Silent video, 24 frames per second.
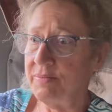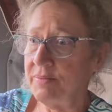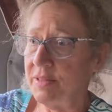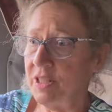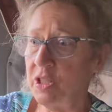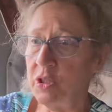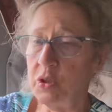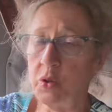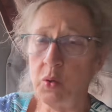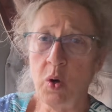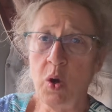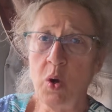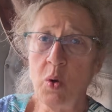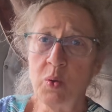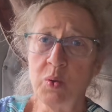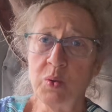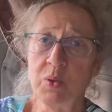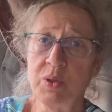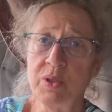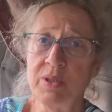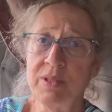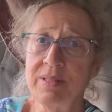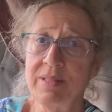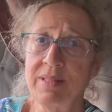
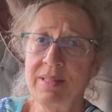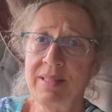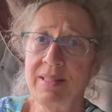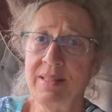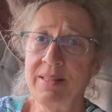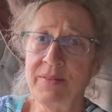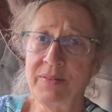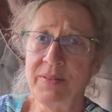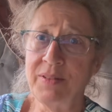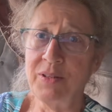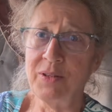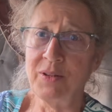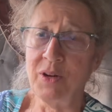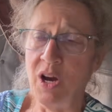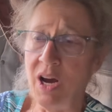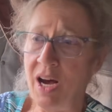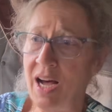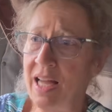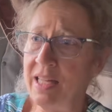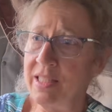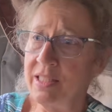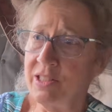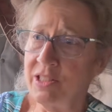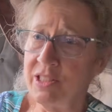controls. If you're
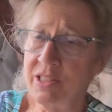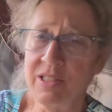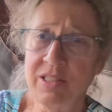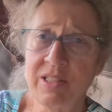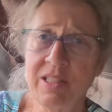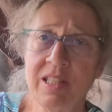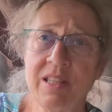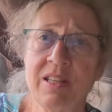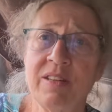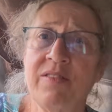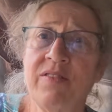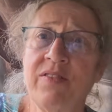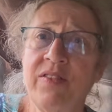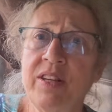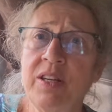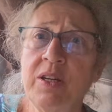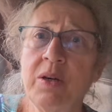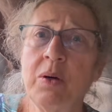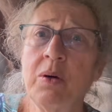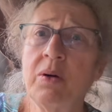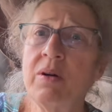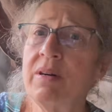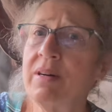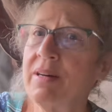hot, you can
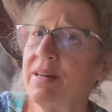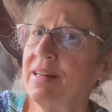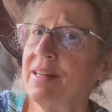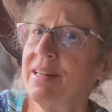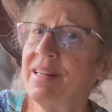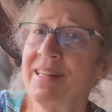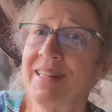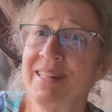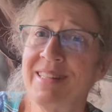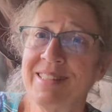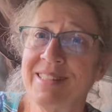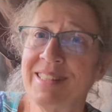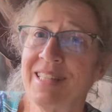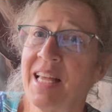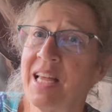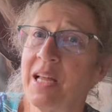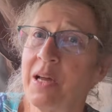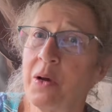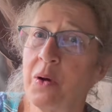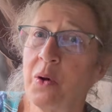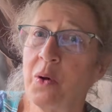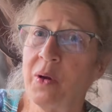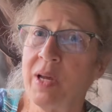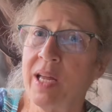feel and
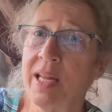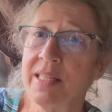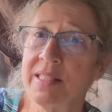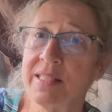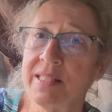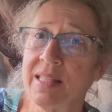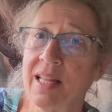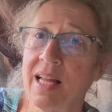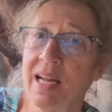say, okay,